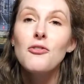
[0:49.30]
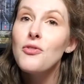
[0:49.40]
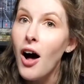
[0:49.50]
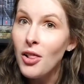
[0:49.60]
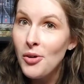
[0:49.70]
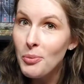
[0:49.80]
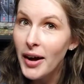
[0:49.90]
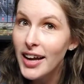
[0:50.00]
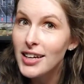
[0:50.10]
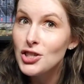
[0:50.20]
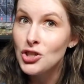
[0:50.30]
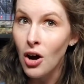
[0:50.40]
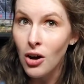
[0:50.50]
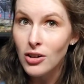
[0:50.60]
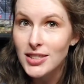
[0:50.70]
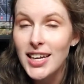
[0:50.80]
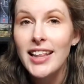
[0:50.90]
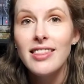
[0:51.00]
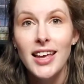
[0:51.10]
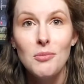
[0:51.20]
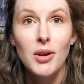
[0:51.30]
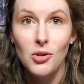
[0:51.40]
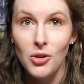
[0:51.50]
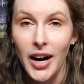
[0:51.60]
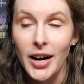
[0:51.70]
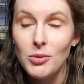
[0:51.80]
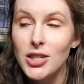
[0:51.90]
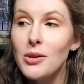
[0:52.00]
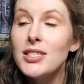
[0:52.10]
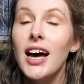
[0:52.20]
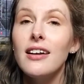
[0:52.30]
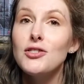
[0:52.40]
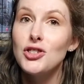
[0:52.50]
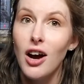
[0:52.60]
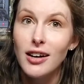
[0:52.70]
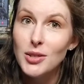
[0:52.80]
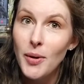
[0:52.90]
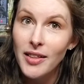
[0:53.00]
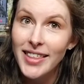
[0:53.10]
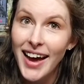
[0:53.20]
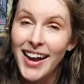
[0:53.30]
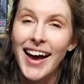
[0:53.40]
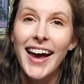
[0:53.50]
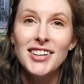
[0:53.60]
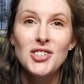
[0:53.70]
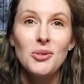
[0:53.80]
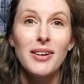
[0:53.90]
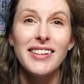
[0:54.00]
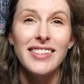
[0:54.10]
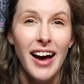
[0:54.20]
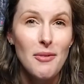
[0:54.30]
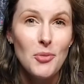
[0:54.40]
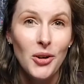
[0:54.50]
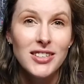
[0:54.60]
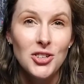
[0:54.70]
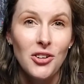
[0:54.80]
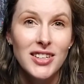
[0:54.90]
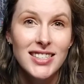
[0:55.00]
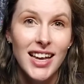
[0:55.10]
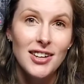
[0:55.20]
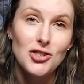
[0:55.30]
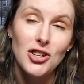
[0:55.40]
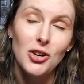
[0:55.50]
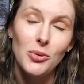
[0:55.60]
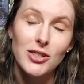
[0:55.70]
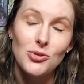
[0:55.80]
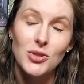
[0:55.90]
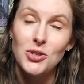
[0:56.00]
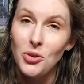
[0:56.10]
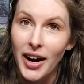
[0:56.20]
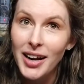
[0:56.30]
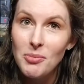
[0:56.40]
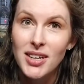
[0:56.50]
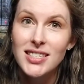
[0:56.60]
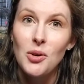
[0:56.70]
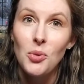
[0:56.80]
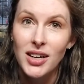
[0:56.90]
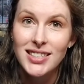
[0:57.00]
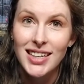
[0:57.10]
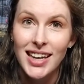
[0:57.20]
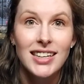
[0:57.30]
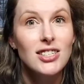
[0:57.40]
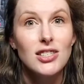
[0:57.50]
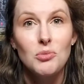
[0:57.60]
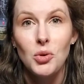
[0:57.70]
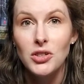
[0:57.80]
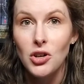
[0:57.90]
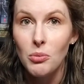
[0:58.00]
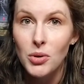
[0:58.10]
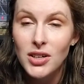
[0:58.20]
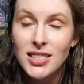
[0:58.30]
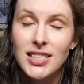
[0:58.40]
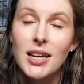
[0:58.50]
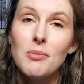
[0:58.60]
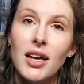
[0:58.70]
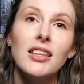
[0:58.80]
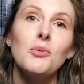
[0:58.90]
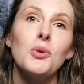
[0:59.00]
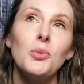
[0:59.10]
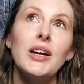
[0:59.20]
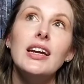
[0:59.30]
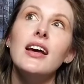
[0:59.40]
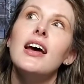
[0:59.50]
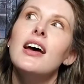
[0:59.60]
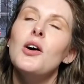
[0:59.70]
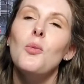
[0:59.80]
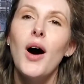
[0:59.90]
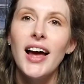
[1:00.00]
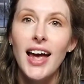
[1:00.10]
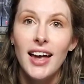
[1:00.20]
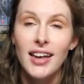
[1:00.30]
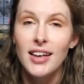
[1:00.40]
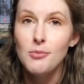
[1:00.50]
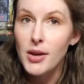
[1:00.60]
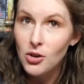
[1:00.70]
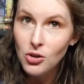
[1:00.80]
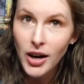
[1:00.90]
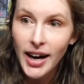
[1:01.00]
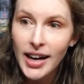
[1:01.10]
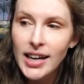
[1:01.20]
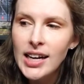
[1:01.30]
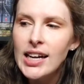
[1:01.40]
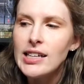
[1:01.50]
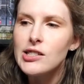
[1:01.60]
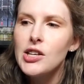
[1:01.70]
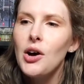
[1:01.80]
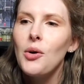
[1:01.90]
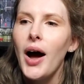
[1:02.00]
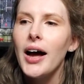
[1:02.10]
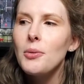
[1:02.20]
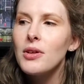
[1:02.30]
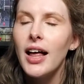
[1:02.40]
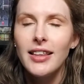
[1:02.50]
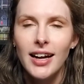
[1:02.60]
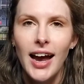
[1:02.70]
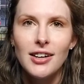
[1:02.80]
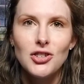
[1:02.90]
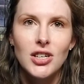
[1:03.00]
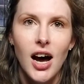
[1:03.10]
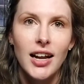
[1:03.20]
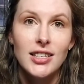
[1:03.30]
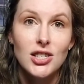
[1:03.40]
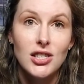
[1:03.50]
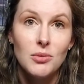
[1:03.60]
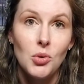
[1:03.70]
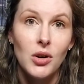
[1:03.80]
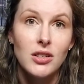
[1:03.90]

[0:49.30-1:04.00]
followed by adult and then middle grade, which I was kind of shocked about that. I actually read a lot more adult this last year, which was great because I wanted to get into some more adult books because I mainly would read YA and middle grade. So I'm glad that I actually got into some more